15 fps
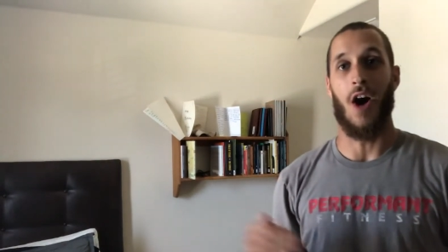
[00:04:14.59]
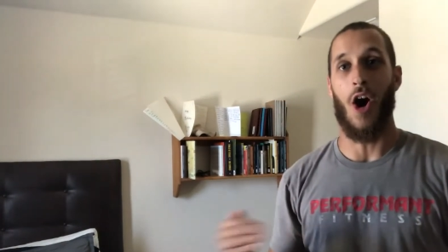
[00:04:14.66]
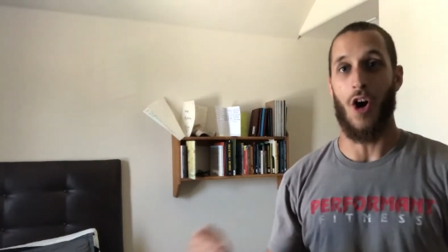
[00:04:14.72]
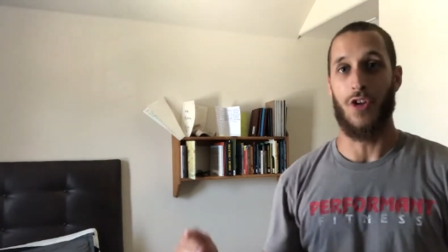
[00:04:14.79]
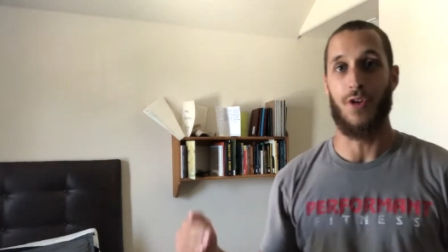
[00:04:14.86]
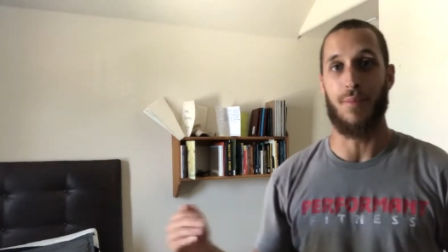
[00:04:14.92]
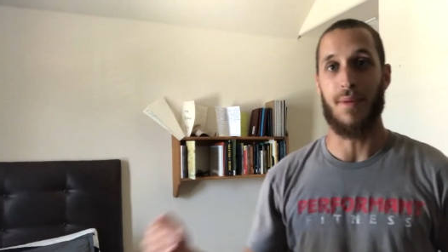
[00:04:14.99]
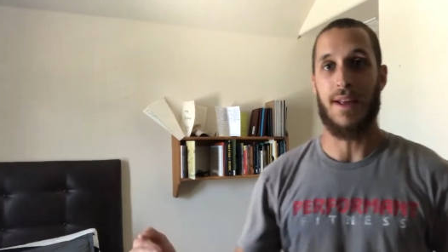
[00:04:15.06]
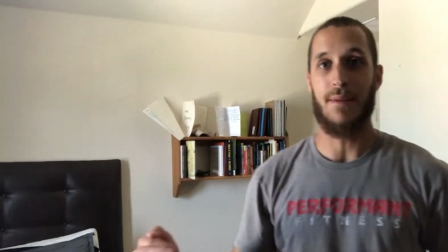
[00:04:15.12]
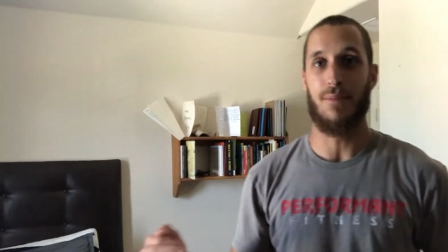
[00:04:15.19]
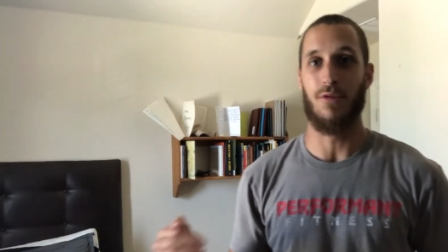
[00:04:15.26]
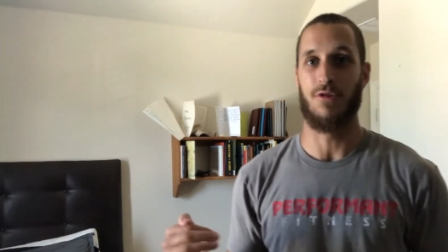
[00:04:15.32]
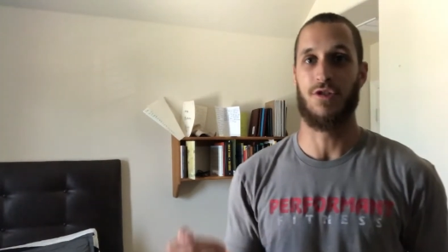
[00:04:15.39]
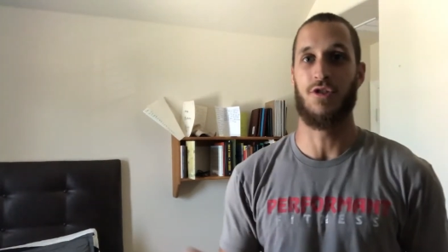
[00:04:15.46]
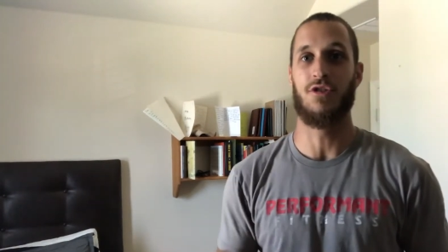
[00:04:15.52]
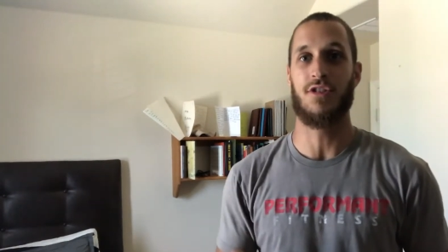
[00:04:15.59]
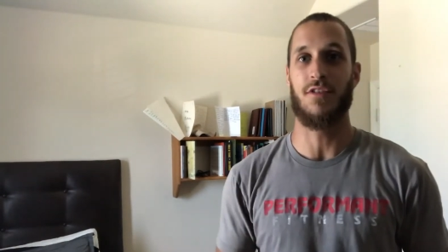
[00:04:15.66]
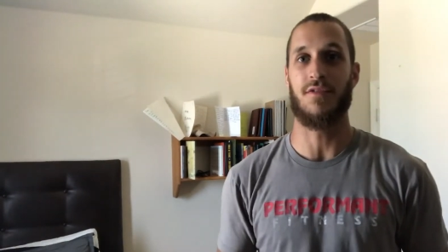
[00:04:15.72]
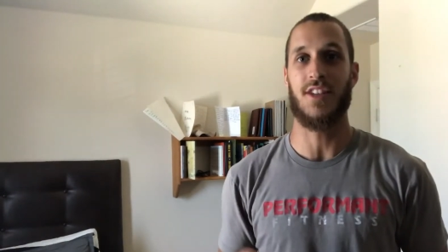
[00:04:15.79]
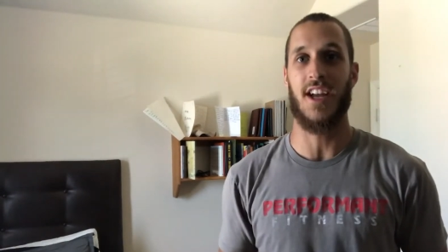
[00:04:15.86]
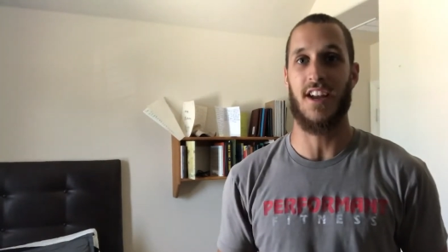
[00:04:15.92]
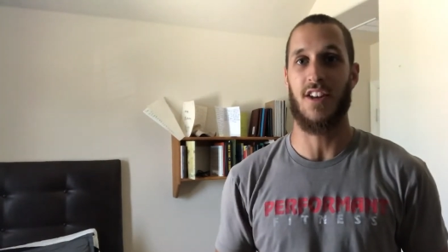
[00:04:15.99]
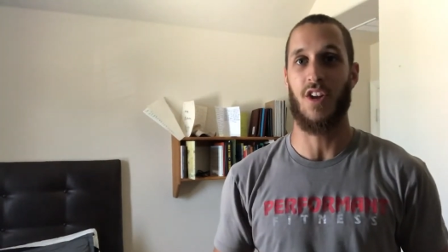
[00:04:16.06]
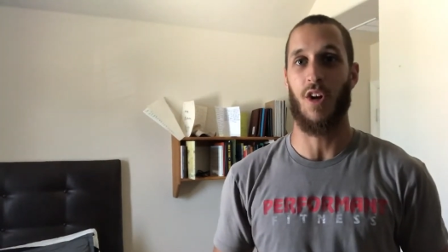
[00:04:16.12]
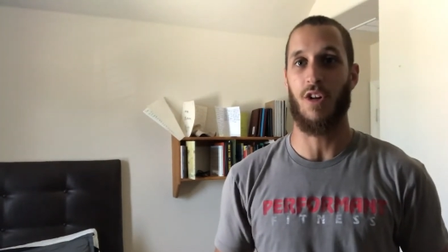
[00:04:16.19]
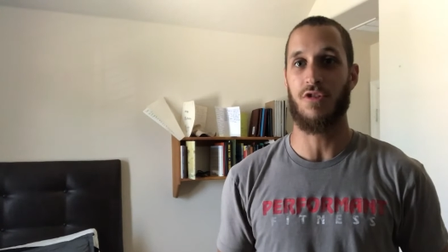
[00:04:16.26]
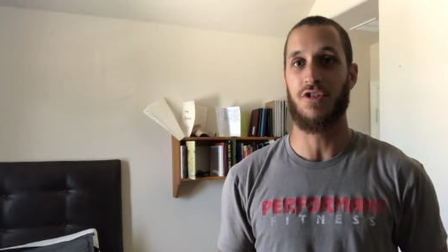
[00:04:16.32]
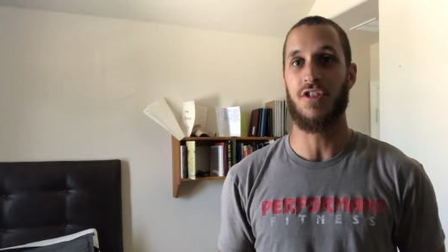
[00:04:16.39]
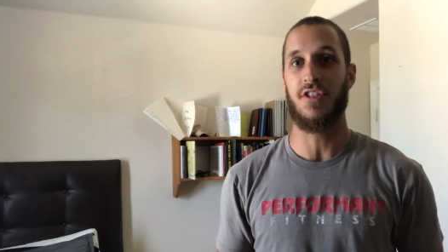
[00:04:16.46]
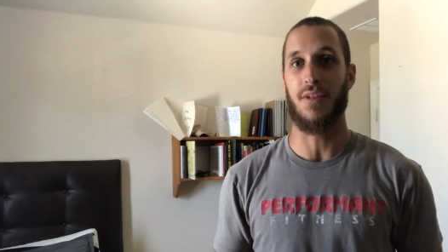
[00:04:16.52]
other people's use of
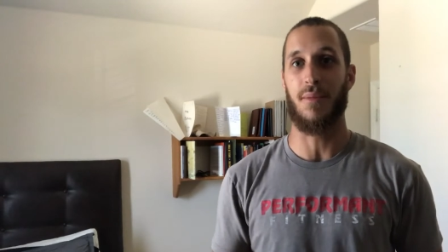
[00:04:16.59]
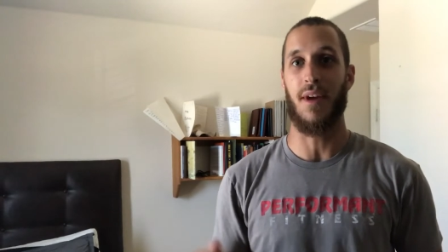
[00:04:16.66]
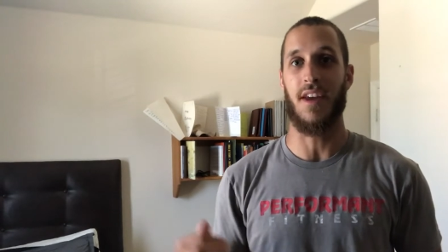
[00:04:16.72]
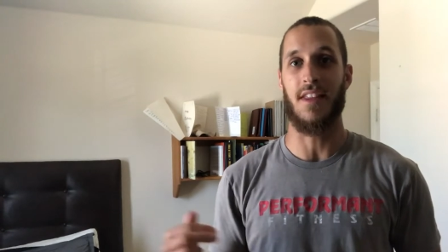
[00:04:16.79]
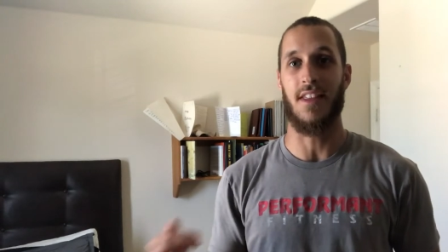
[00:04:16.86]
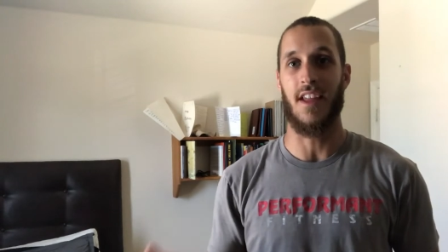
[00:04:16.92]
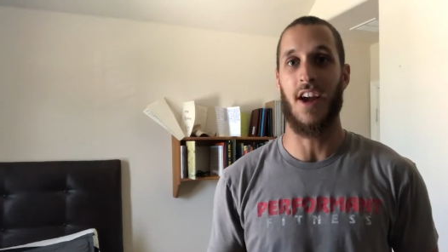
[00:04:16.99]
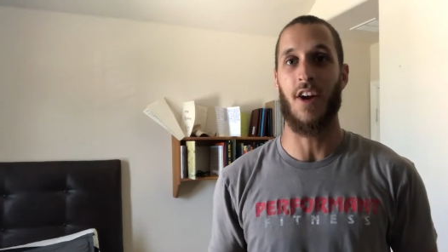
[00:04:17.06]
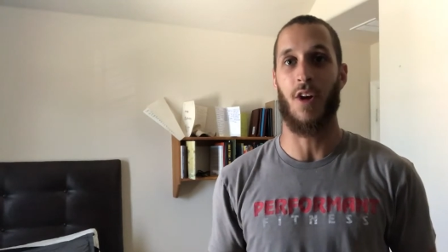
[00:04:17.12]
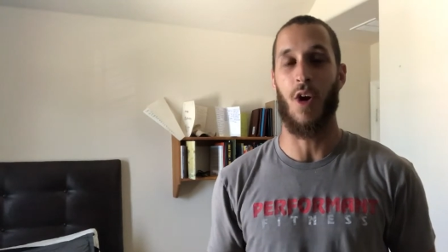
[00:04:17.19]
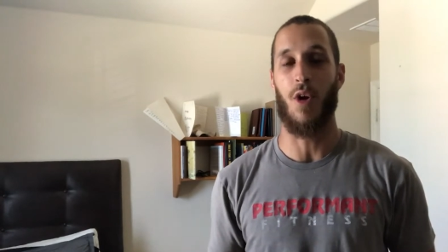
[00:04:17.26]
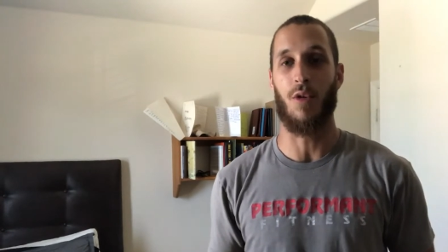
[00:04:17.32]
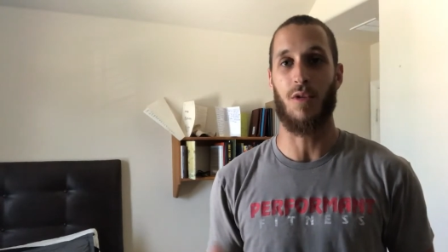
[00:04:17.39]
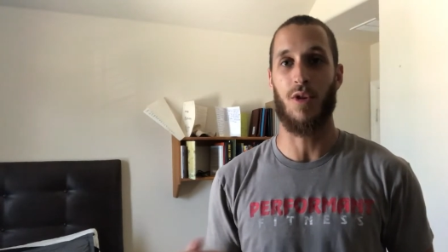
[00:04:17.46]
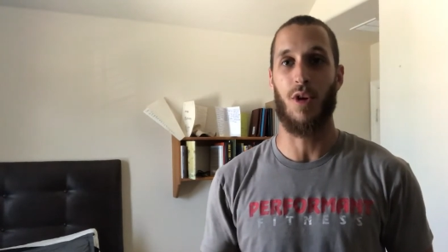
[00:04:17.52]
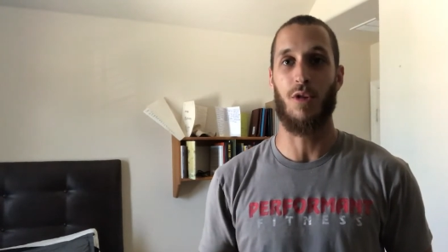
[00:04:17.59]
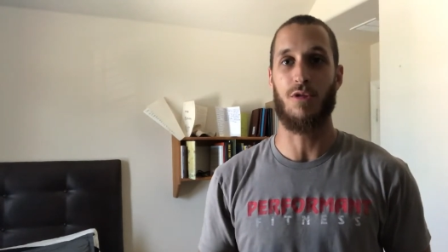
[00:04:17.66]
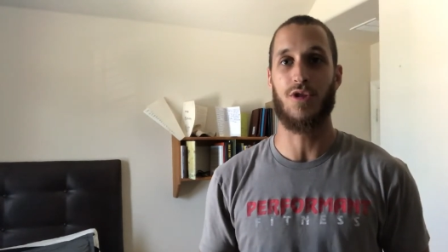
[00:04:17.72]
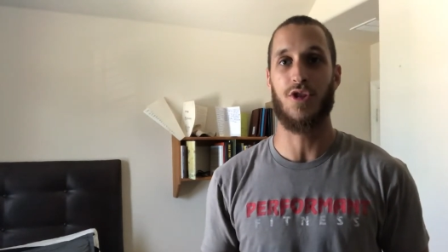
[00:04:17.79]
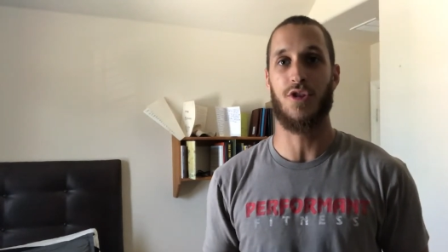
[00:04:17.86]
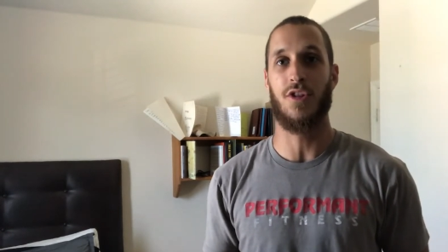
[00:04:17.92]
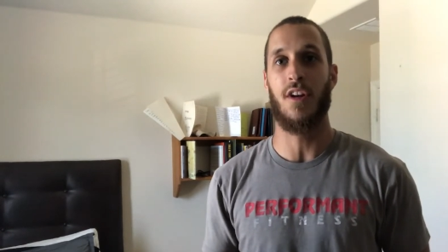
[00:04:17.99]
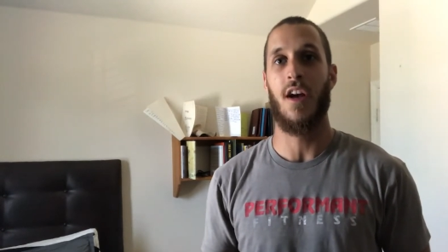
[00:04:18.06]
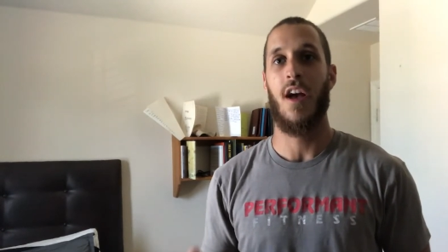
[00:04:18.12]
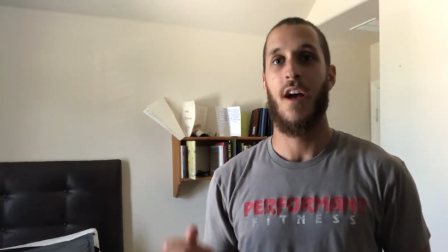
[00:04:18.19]
technology to make their own culture